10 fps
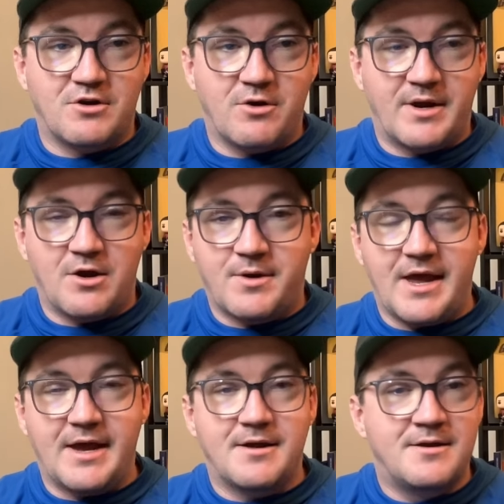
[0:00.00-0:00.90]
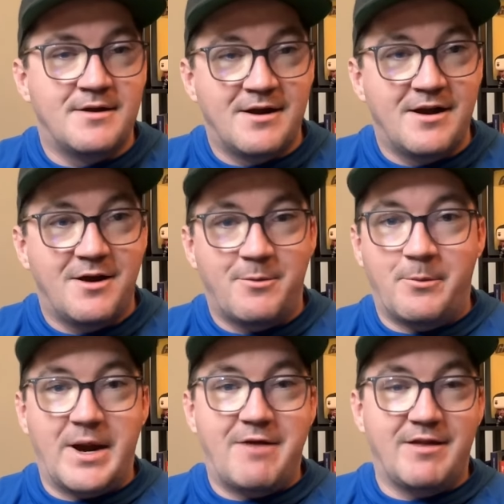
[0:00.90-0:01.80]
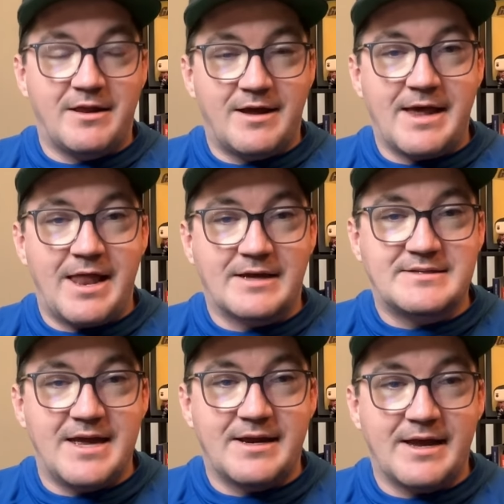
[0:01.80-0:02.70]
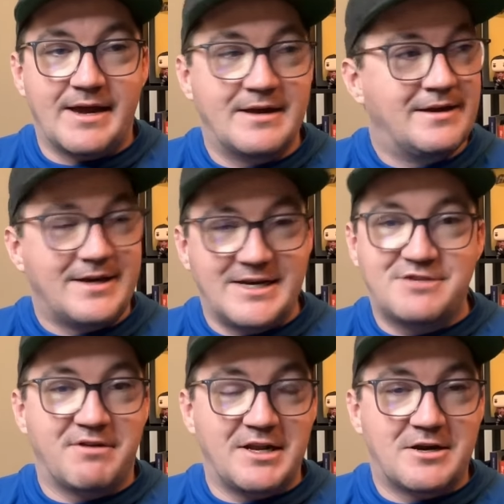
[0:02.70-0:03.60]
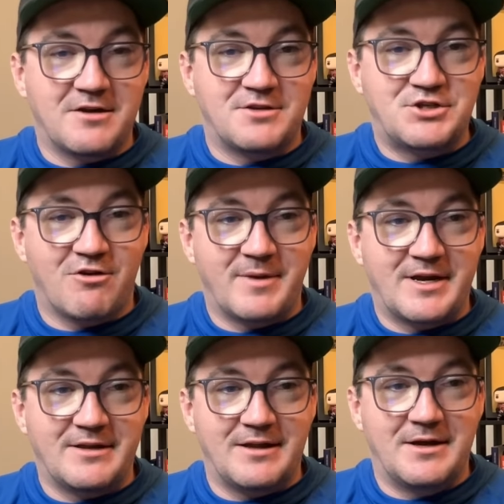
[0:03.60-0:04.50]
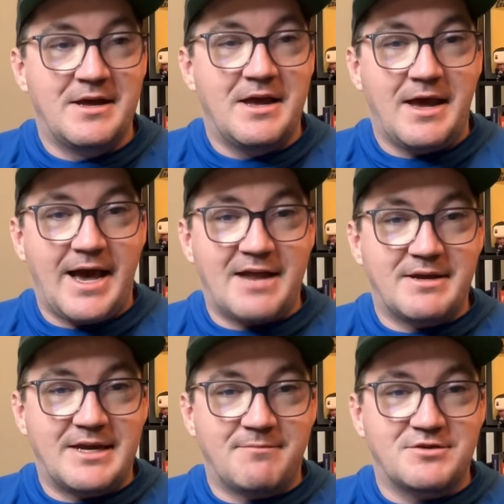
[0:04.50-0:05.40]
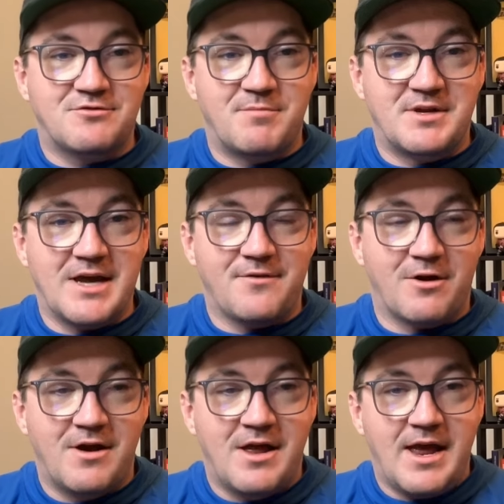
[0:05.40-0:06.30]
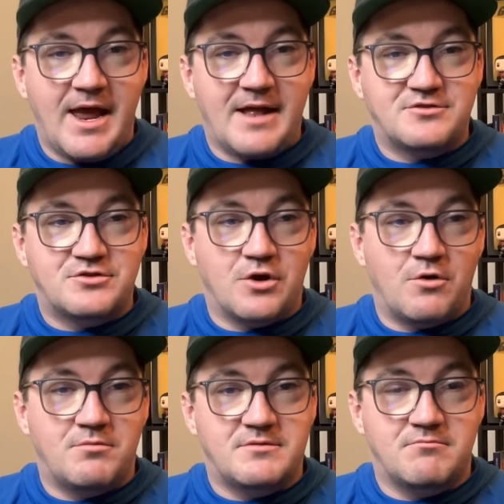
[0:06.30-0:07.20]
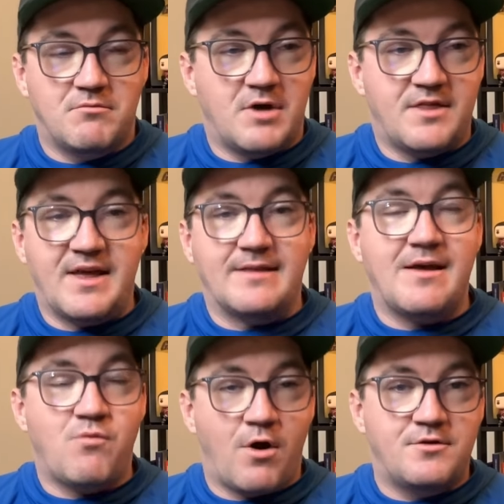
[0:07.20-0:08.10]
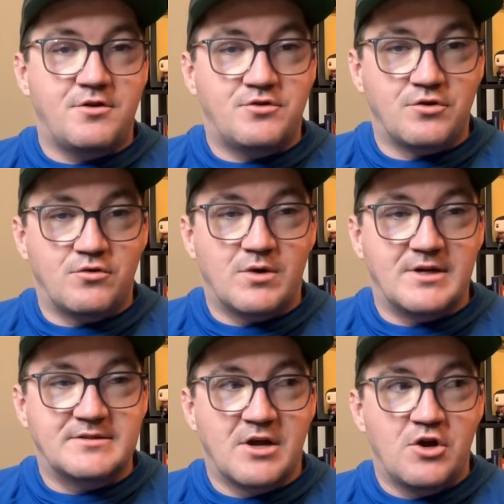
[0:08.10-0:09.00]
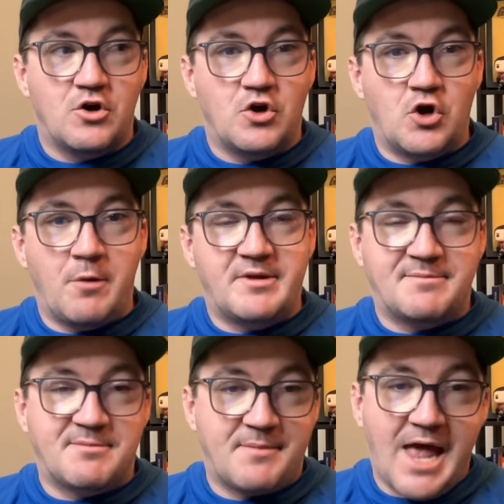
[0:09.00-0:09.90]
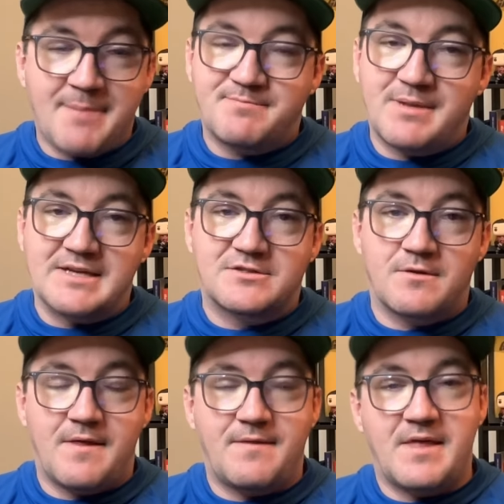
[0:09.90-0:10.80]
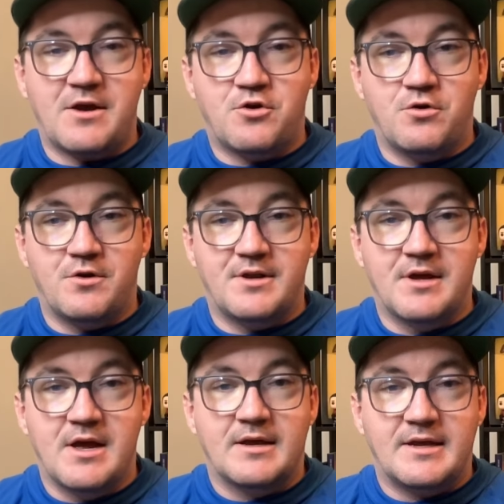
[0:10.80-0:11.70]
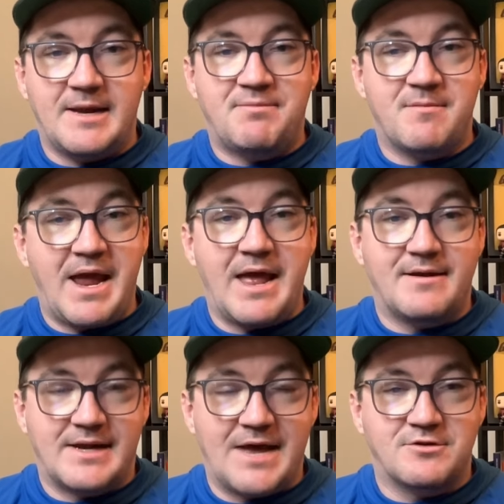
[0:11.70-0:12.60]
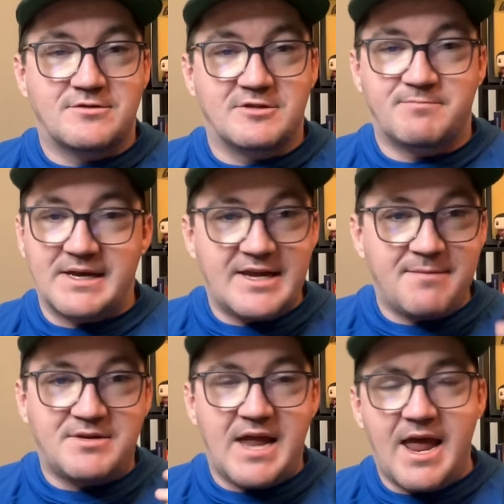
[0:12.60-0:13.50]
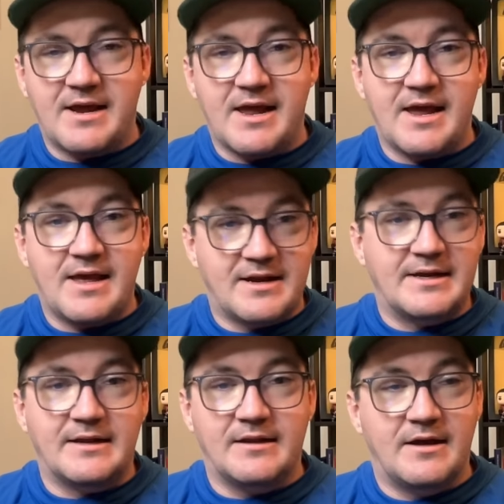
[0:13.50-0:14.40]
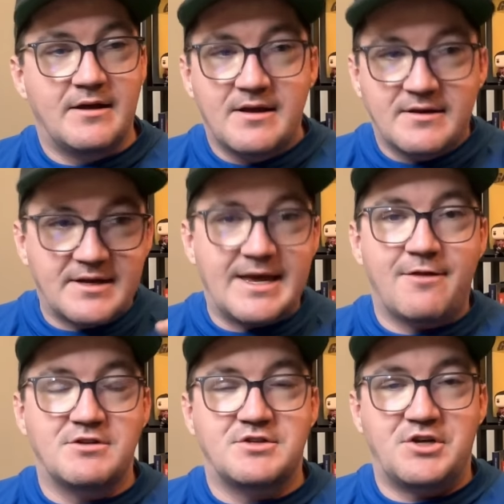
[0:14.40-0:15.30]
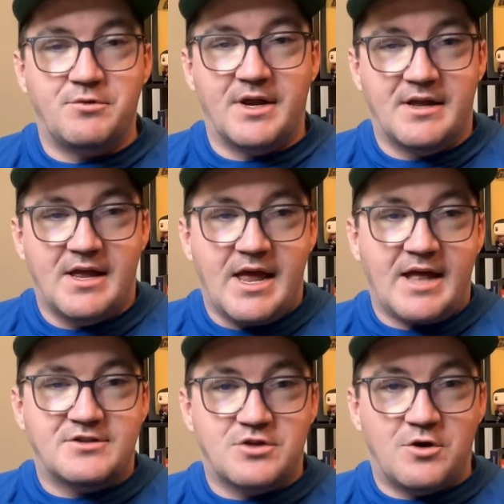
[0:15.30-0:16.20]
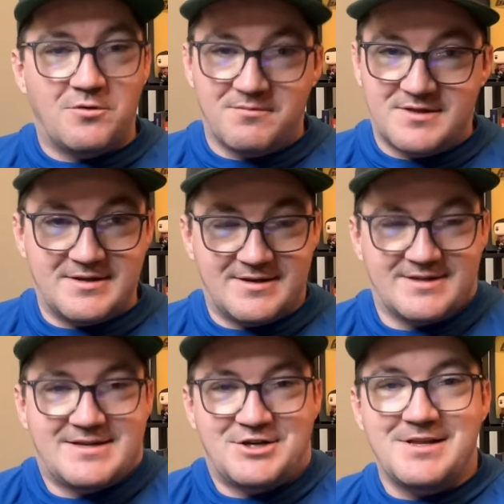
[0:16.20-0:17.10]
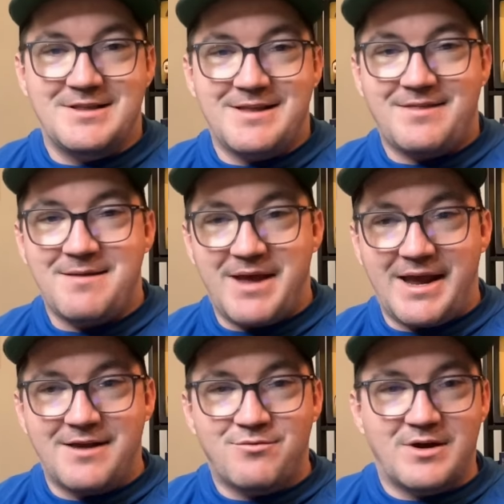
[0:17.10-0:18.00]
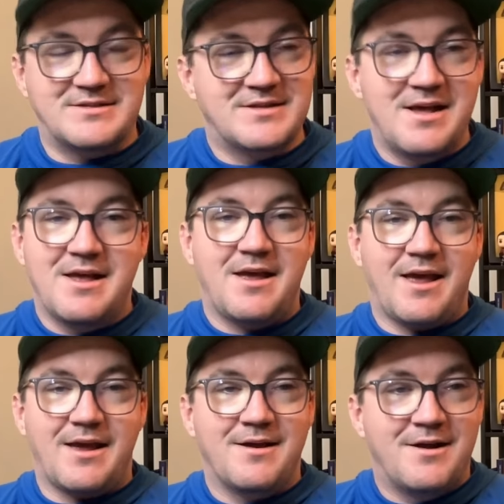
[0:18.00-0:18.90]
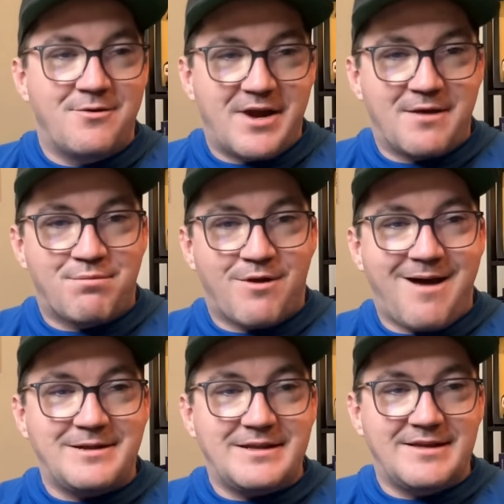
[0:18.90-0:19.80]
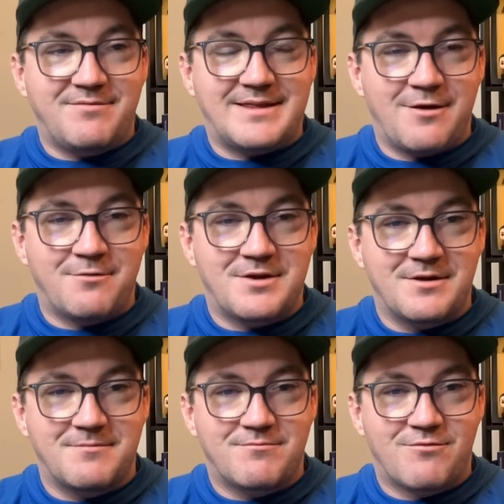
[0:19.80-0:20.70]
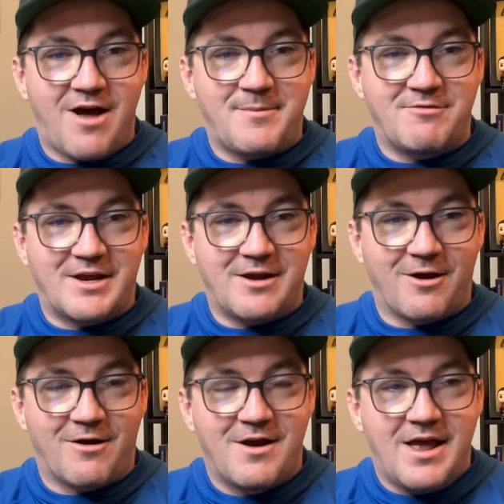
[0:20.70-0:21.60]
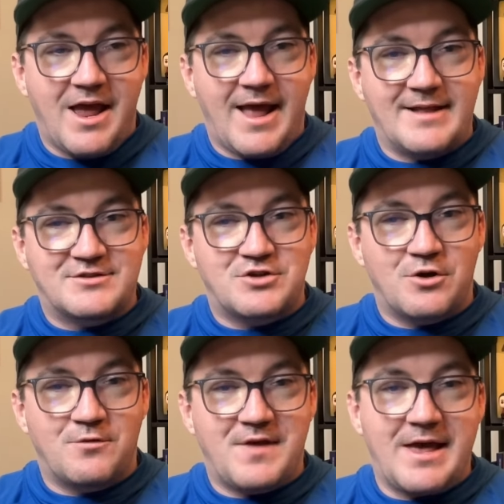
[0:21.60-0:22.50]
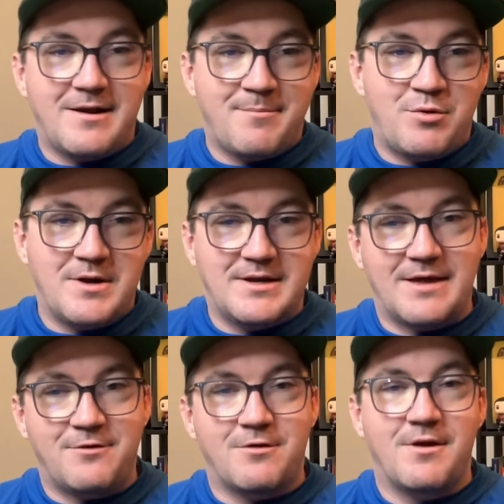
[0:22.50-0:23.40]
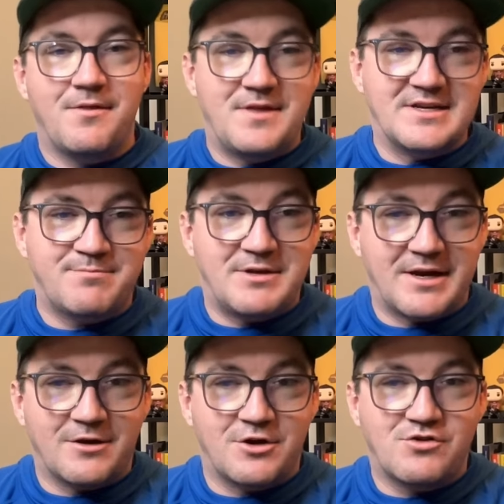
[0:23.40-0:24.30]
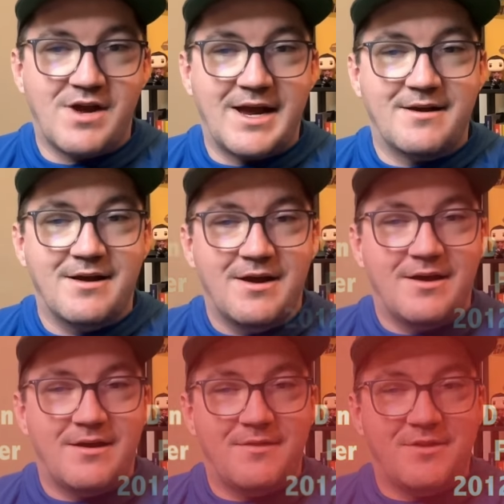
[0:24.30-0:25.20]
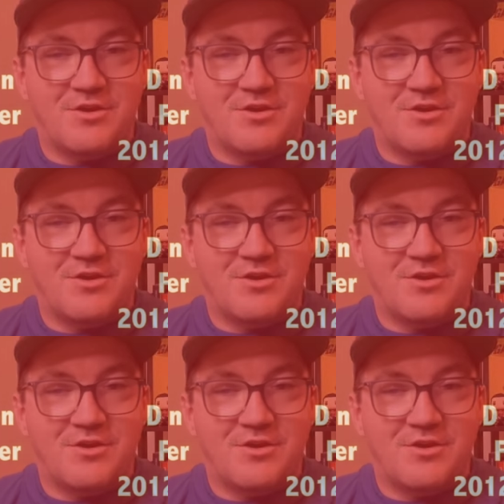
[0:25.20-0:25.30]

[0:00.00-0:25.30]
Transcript: and going, okay, we really like Alex Tanguay. He's really good at Jarome Iginla. How do we keep this group together? And so a thing they wanted to do was open up some cap space so that they could keep the band together, so to speak, keep Tanguay and Iginla together as a unit. And so the decision that they made was, hey, we could probably live without Robin Regehr. And so they ended up putting together this particular trade. The